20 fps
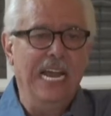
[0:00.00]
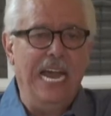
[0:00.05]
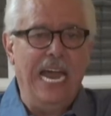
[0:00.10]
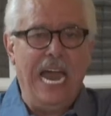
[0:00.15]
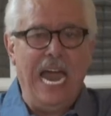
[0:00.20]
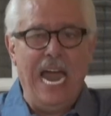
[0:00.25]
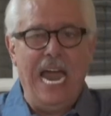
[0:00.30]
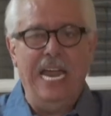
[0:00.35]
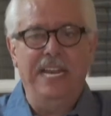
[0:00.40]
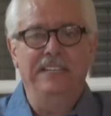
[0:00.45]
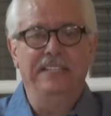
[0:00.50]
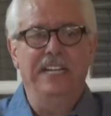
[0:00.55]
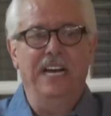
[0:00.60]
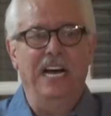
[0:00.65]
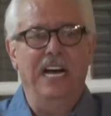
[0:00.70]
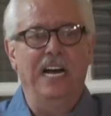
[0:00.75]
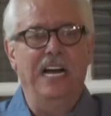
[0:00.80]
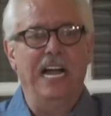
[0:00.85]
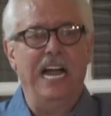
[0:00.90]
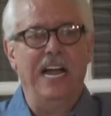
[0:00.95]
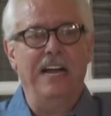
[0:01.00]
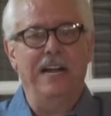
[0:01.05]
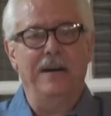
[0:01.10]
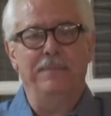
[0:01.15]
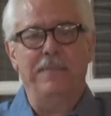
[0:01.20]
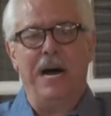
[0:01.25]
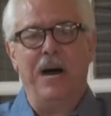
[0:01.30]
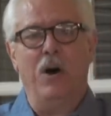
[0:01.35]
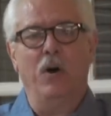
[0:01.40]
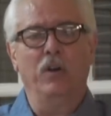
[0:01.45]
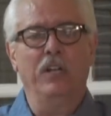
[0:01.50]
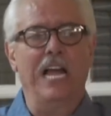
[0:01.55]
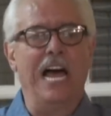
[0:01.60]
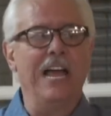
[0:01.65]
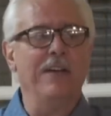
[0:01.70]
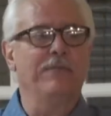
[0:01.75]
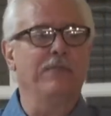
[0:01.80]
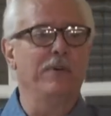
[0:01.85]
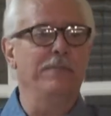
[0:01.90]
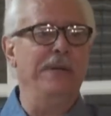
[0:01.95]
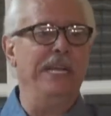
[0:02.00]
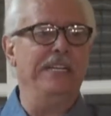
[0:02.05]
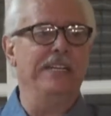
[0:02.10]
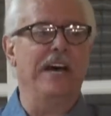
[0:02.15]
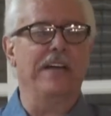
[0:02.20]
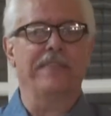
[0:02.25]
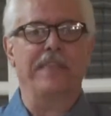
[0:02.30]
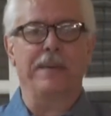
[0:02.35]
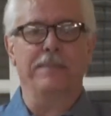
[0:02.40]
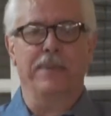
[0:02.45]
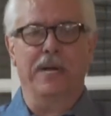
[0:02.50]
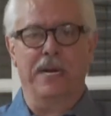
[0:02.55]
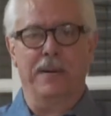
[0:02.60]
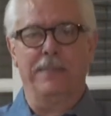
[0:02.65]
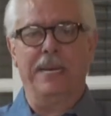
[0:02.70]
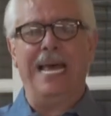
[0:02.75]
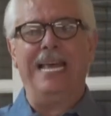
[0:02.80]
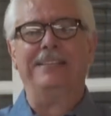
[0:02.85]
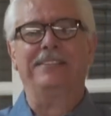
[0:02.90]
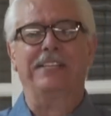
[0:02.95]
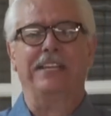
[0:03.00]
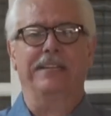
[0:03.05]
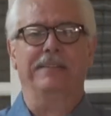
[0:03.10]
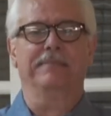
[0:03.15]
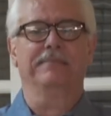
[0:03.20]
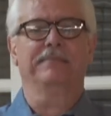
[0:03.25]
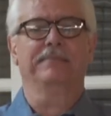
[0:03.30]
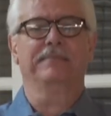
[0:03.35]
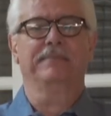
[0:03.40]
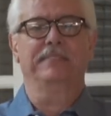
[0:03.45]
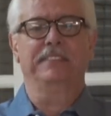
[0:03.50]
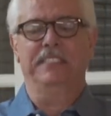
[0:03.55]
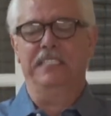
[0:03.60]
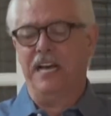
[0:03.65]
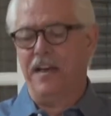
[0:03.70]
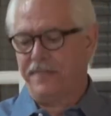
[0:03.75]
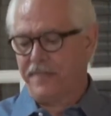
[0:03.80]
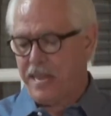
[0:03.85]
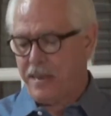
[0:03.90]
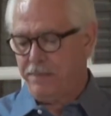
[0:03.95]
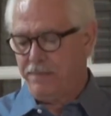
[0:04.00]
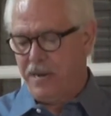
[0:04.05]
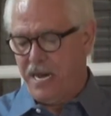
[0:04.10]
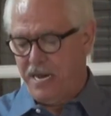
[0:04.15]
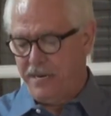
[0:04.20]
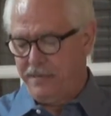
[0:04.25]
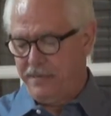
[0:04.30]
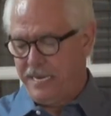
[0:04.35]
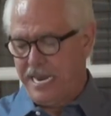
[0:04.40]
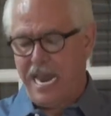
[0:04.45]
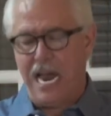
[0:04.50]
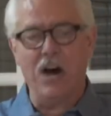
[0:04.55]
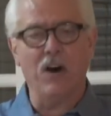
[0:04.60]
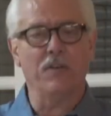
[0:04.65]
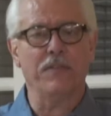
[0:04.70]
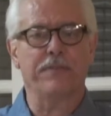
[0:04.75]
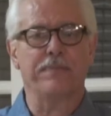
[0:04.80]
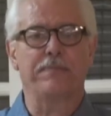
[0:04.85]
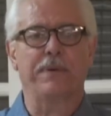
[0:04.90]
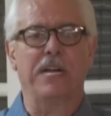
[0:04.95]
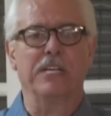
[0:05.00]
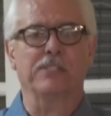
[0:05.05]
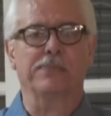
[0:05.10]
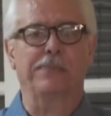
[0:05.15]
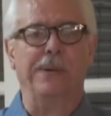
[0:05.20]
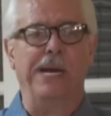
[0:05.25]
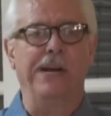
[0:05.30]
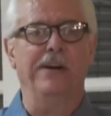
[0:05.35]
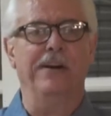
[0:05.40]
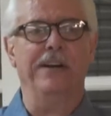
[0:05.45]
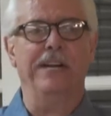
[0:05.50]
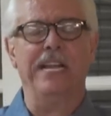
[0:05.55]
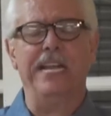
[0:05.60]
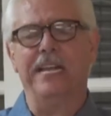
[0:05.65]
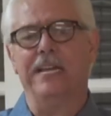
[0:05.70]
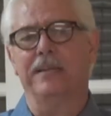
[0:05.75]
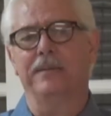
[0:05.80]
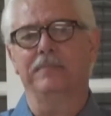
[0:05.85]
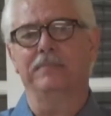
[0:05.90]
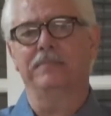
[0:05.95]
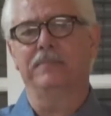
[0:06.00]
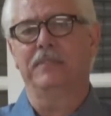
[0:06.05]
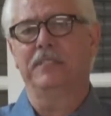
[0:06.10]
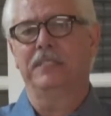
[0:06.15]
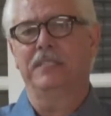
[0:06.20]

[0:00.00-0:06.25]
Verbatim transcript: And uh, my whole life would be nothing but a blessing, nothing but health, prosperity, and,